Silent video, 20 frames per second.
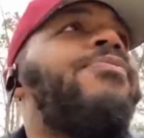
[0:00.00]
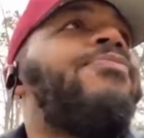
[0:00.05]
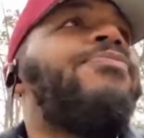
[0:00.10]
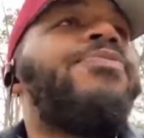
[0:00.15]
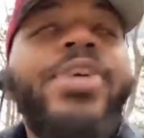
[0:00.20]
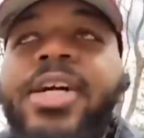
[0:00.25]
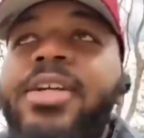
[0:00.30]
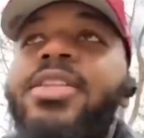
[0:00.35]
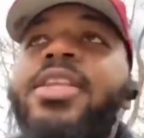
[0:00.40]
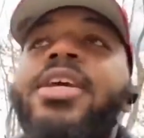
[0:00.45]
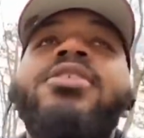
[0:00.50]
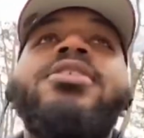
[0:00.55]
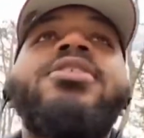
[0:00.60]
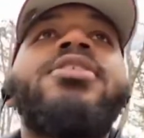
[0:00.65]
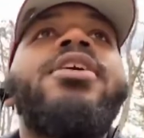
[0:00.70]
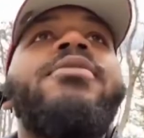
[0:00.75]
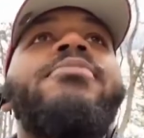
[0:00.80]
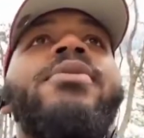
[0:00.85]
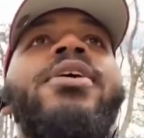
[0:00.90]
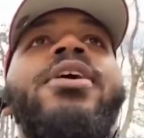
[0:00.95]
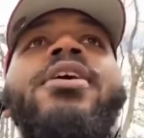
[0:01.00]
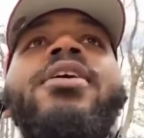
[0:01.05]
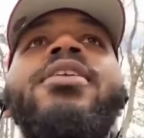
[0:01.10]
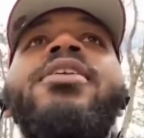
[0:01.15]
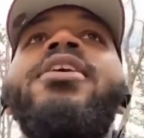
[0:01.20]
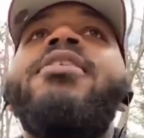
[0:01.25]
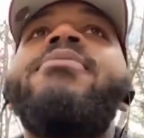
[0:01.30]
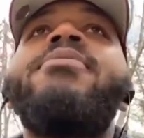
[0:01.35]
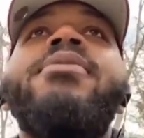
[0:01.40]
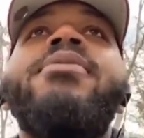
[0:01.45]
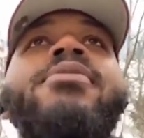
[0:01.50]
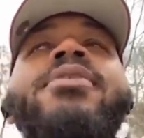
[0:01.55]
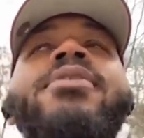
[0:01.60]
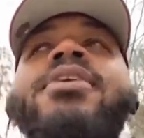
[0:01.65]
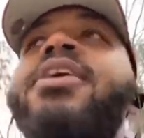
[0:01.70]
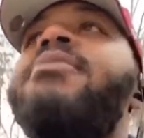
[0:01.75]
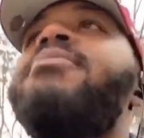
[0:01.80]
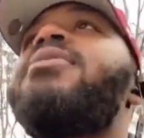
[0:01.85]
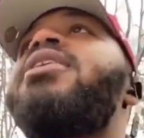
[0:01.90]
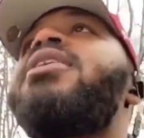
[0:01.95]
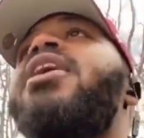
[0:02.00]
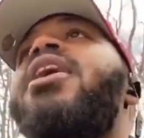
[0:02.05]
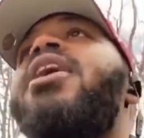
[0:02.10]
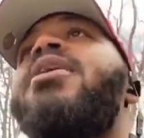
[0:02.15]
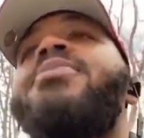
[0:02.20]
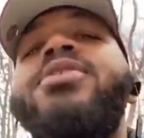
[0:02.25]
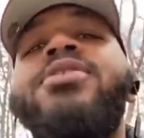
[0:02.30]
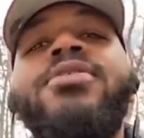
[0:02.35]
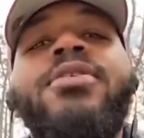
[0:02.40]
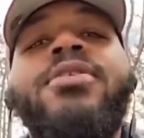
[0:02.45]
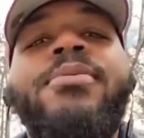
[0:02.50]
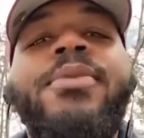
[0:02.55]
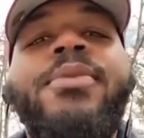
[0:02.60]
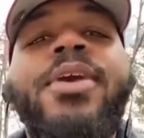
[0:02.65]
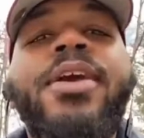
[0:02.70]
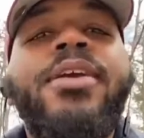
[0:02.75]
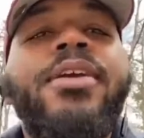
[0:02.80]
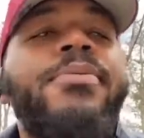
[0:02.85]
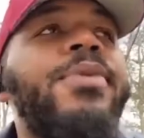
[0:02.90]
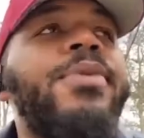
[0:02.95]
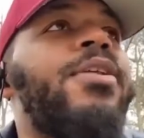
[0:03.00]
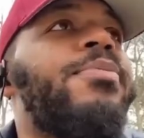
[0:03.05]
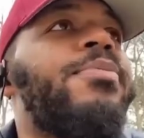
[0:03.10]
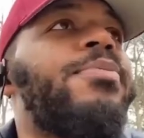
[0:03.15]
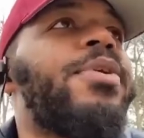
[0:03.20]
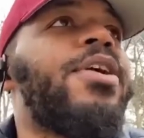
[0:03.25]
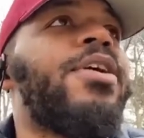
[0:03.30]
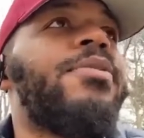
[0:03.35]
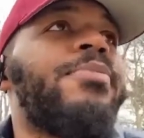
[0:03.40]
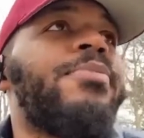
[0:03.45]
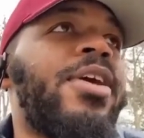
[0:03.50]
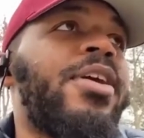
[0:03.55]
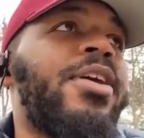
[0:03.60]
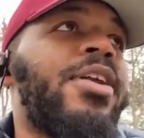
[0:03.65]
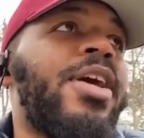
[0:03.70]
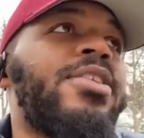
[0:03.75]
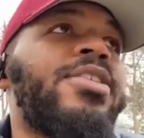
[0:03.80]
Fuck that shit, man. Give me give me the opportunity, man. Give me the ball, man.